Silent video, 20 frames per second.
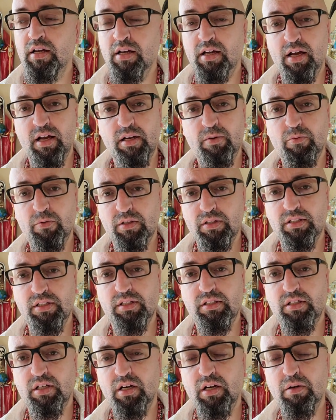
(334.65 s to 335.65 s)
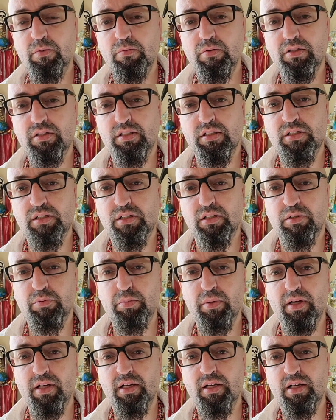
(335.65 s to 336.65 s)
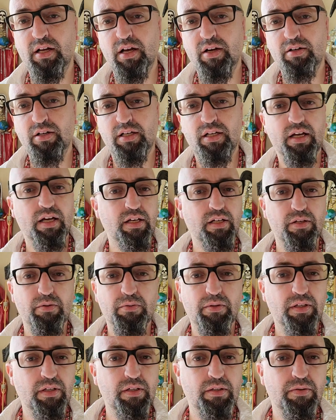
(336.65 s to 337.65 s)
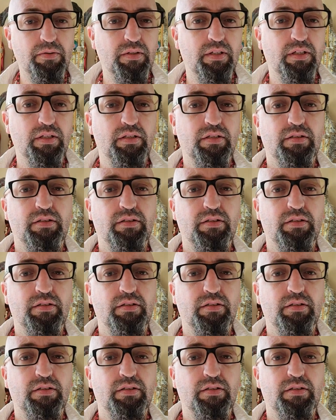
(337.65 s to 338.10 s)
And then once in time, once it starts breaking down again, you redo it.